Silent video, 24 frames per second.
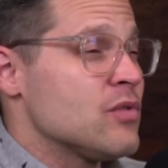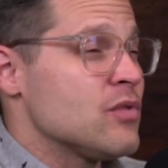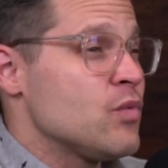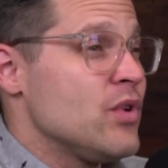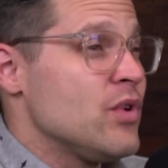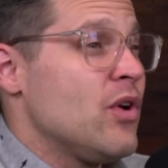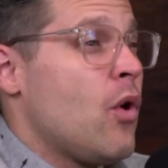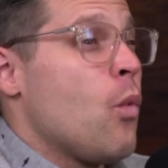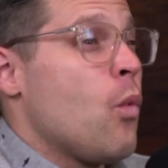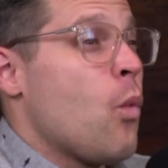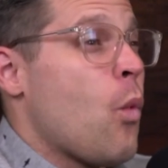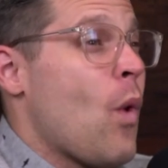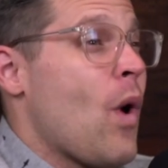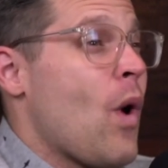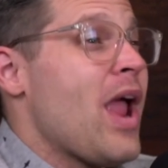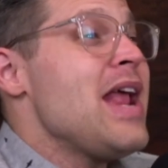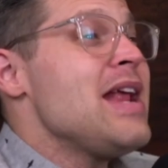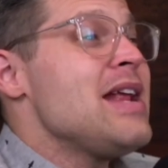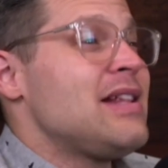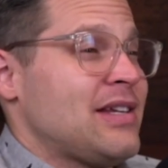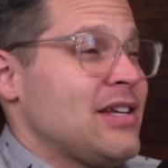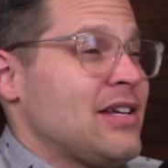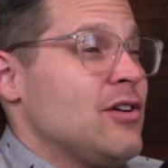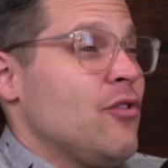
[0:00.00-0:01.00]
We don't
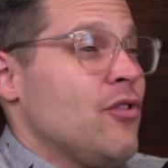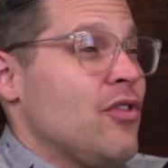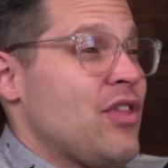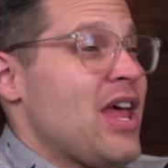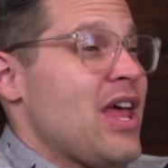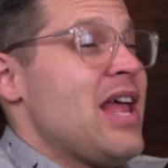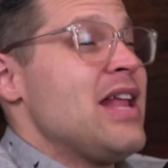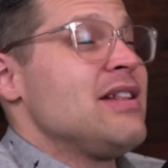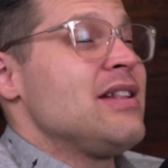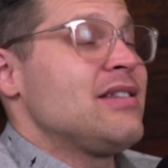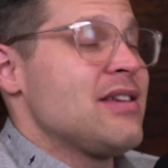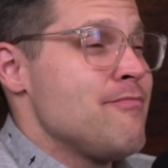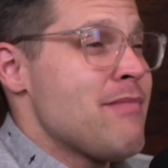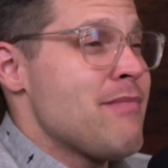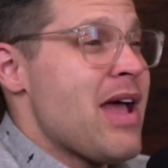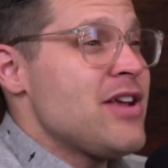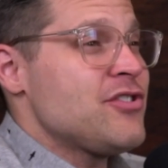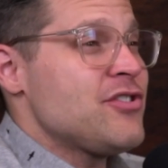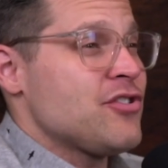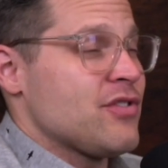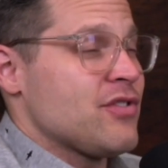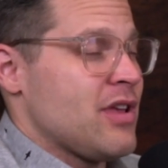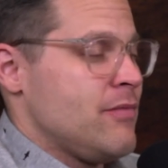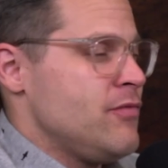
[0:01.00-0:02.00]
wait till then to
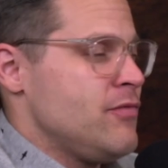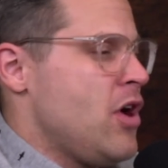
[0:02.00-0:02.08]
measure them.